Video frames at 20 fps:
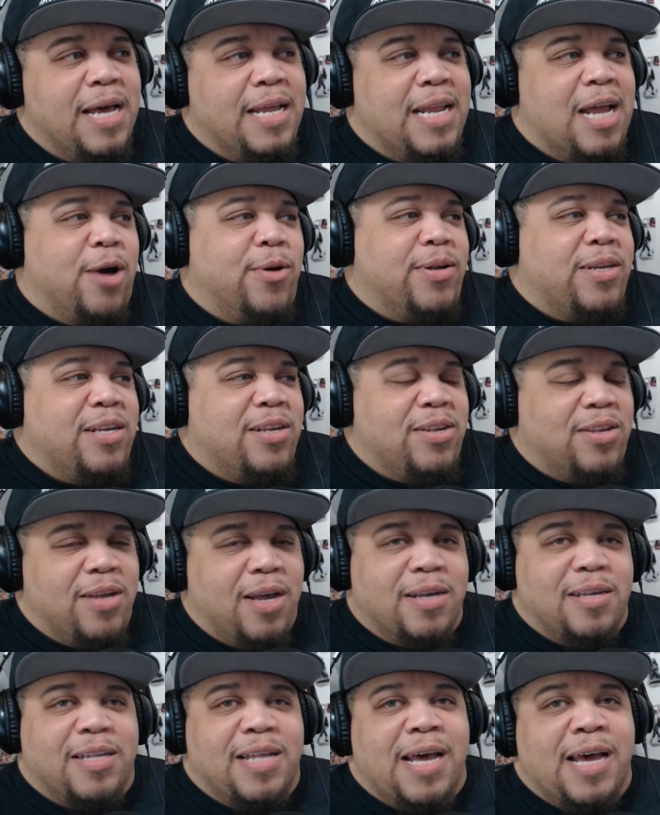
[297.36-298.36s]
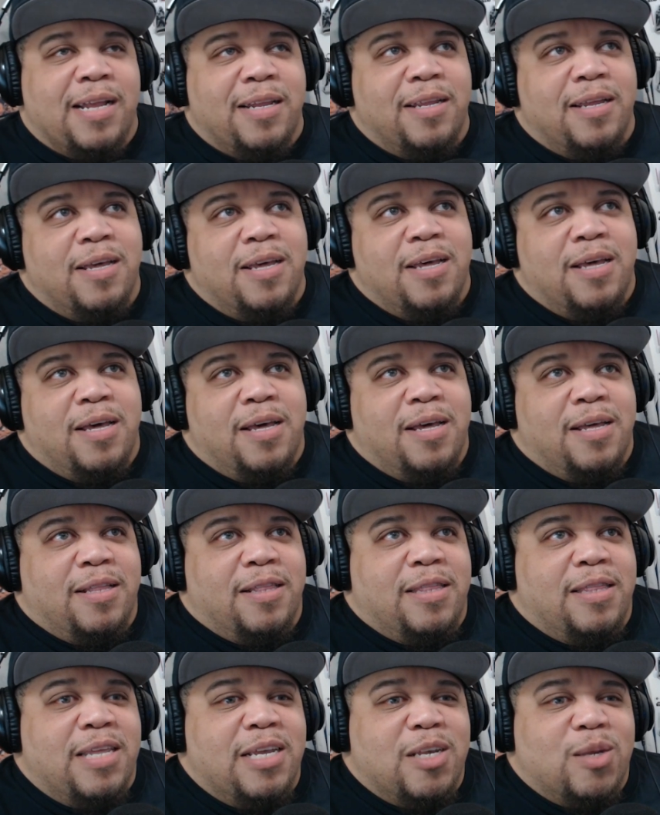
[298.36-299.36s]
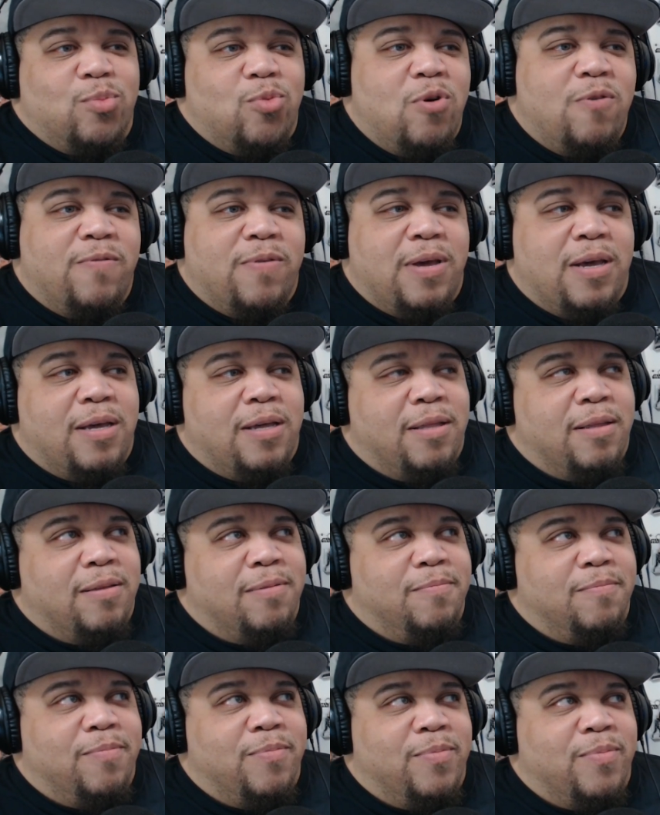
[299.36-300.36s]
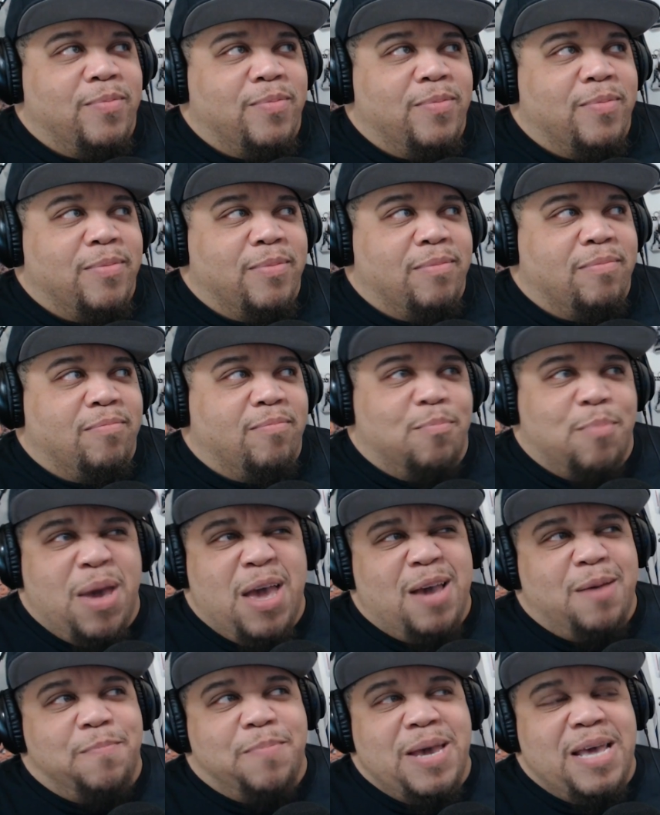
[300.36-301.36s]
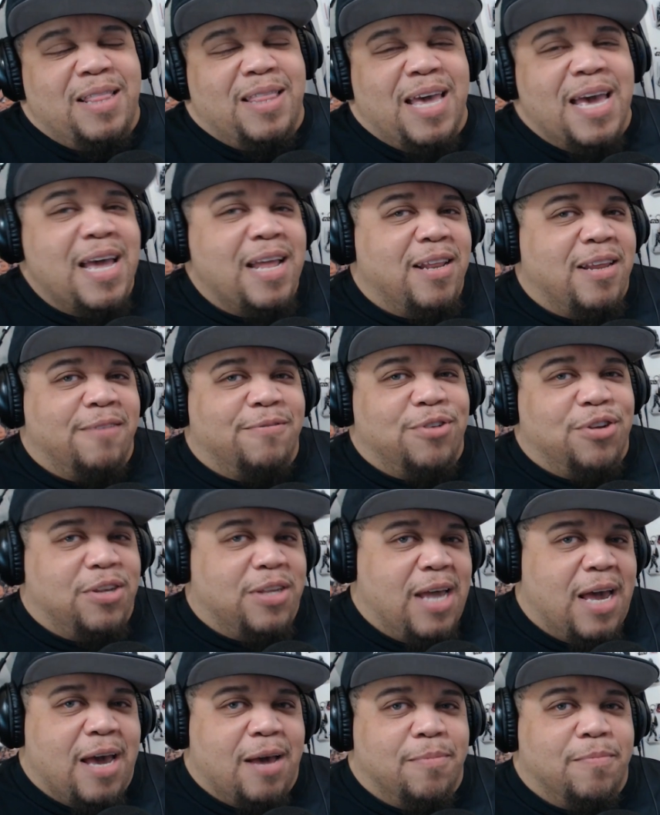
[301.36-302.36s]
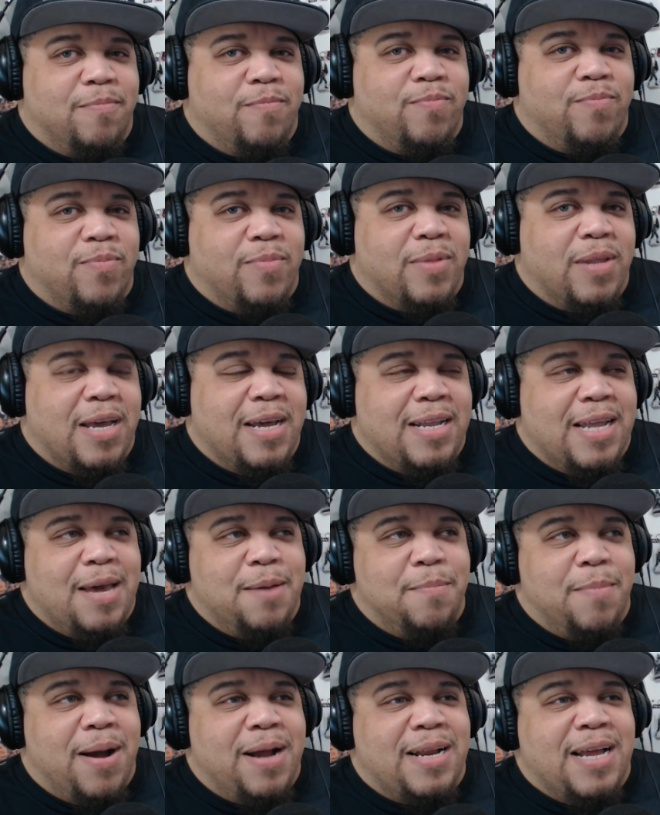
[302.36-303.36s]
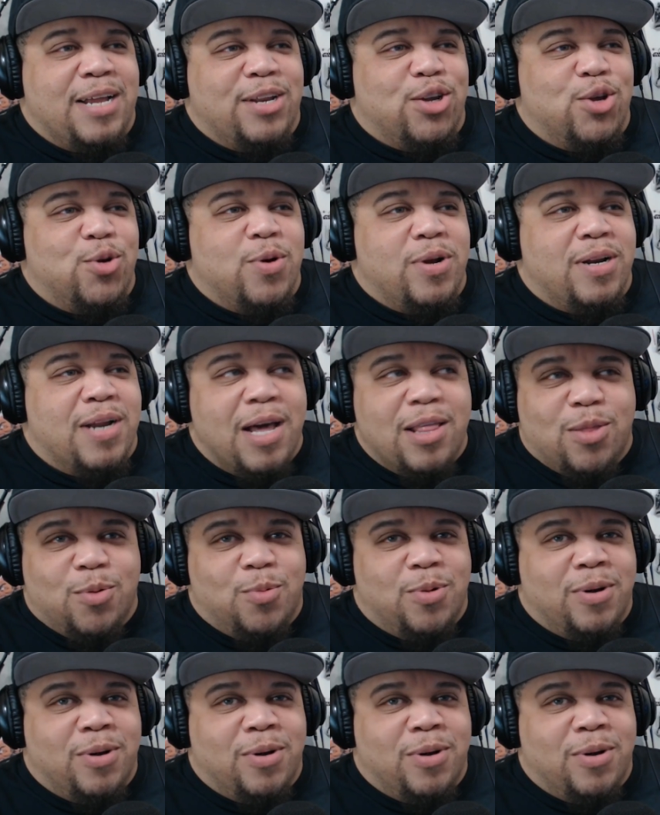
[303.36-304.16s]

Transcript: Now it just sucks that this movie may be the end of Shazam. And they might not do another